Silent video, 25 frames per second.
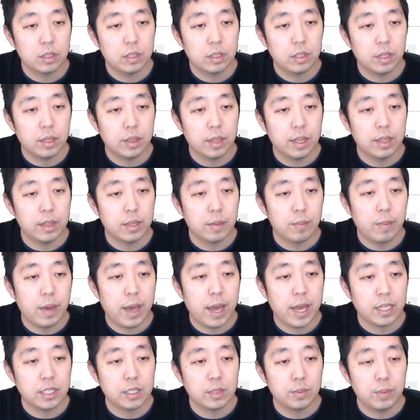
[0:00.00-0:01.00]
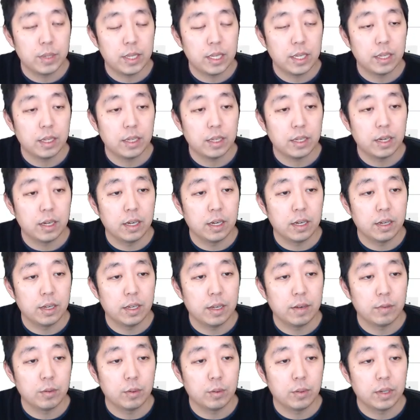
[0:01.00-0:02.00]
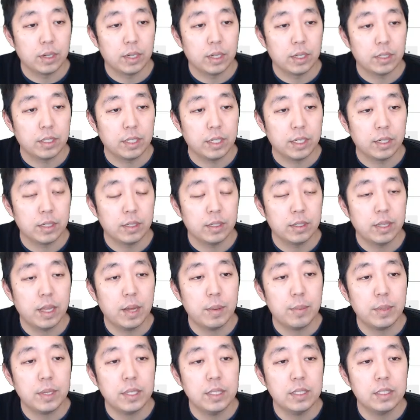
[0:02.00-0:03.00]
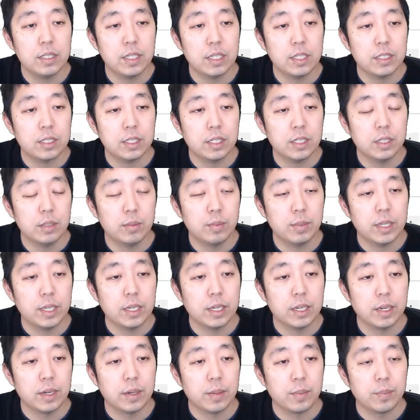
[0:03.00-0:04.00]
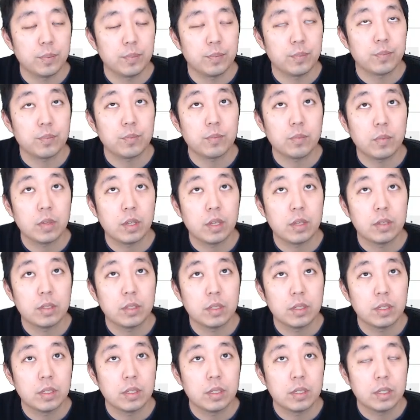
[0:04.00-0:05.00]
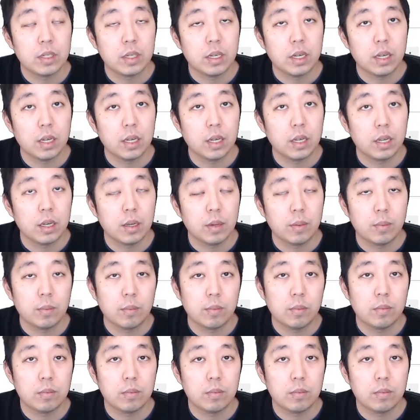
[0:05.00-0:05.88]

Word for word: than the mass being uh, everywhere out here. That means it's going to be um, um,